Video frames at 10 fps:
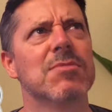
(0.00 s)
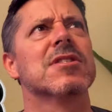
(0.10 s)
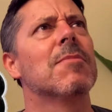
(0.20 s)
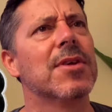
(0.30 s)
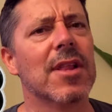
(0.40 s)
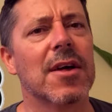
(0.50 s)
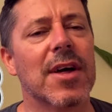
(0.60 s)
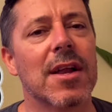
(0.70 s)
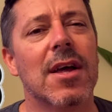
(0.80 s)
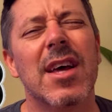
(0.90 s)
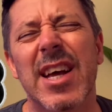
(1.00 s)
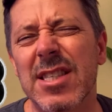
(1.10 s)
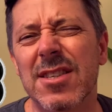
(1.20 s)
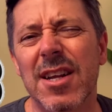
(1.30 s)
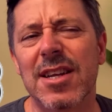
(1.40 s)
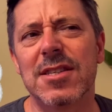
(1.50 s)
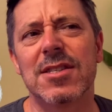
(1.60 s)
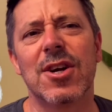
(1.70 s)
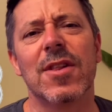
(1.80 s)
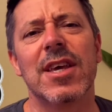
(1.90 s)
something like that. It's not
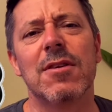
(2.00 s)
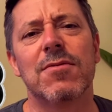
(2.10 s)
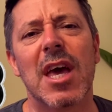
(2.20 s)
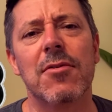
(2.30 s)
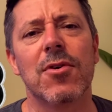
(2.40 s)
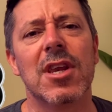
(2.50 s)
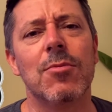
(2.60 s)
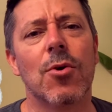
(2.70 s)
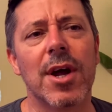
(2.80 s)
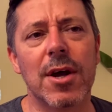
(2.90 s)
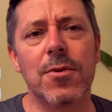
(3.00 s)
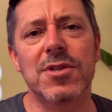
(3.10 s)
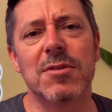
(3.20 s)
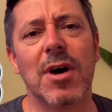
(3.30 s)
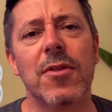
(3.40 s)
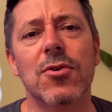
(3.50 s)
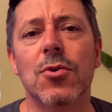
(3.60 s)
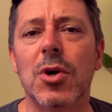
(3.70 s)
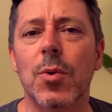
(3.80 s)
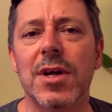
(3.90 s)
necessarily in favor anymore. I know there's some other
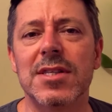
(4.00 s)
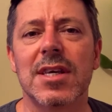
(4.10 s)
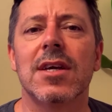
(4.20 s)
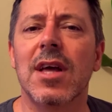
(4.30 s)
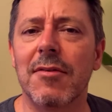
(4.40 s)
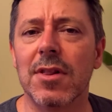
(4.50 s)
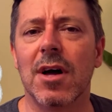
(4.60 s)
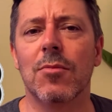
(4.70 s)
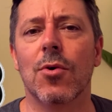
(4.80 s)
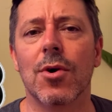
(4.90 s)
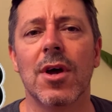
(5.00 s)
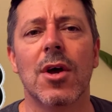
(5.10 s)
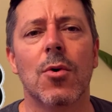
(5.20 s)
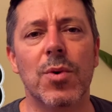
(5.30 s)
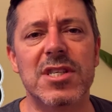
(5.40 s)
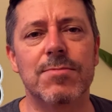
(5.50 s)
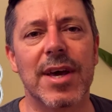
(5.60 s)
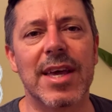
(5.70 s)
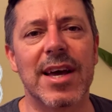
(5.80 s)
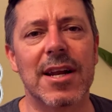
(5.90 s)
newer ones that have a lot more
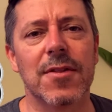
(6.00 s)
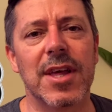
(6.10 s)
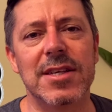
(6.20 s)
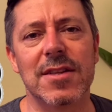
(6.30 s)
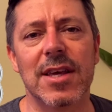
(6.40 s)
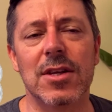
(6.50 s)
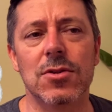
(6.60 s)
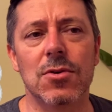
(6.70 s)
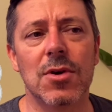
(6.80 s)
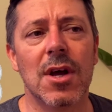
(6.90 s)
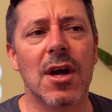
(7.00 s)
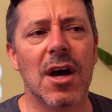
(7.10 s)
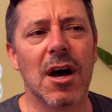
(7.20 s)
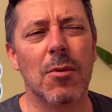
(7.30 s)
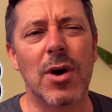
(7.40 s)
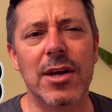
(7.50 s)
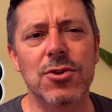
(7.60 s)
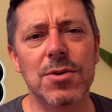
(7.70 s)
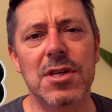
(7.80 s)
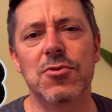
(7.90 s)
whiz-bang kind of things that they can do. I
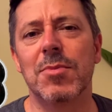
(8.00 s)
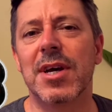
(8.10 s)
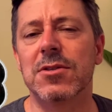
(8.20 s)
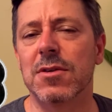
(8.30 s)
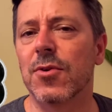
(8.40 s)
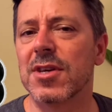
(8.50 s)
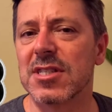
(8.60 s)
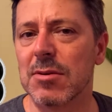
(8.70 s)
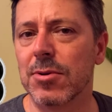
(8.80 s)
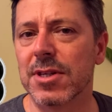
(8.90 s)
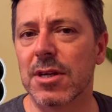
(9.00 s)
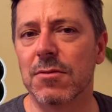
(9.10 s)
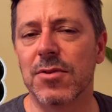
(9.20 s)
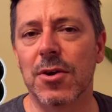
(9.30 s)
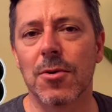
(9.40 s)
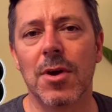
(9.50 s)
chose this one because it's very simple to configure.